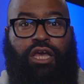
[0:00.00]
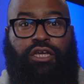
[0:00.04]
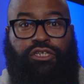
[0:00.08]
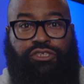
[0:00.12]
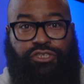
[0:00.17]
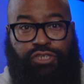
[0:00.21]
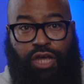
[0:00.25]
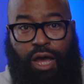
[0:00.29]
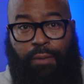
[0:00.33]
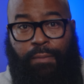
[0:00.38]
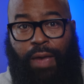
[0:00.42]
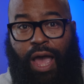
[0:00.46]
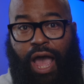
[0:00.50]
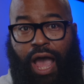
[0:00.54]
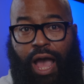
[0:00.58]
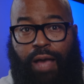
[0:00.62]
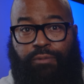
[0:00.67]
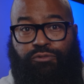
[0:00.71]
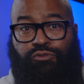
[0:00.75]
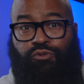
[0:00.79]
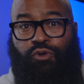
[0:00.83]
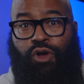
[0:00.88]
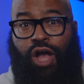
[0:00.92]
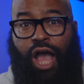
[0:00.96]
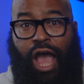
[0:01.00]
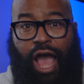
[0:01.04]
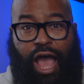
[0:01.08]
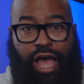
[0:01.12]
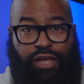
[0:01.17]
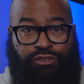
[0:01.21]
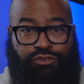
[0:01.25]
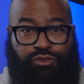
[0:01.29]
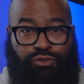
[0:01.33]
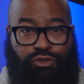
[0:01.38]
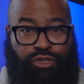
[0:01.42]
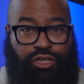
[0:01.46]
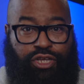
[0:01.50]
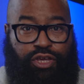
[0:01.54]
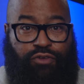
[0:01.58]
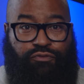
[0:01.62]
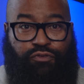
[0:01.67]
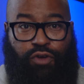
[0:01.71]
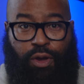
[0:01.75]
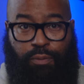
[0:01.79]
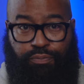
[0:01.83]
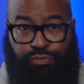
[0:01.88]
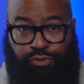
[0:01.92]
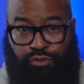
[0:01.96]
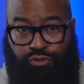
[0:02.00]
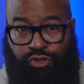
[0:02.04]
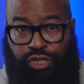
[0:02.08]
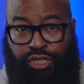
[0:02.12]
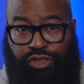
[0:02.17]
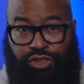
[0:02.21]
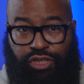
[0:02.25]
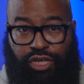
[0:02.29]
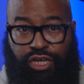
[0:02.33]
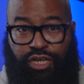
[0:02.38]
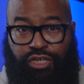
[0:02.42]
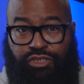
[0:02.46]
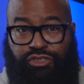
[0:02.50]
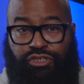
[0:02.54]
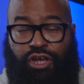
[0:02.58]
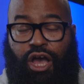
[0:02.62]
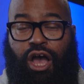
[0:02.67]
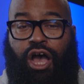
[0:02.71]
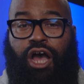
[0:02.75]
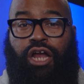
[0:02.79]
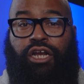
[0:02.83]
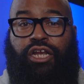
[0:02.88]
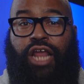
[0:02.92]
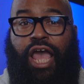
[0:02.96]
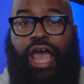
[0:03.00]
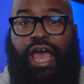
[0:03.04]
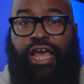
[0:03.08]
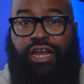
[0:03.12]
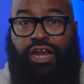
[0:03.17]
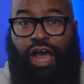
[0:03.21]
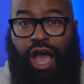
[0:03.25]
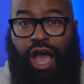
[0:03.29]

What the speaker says: Some apps will ask you to give up 3 things on an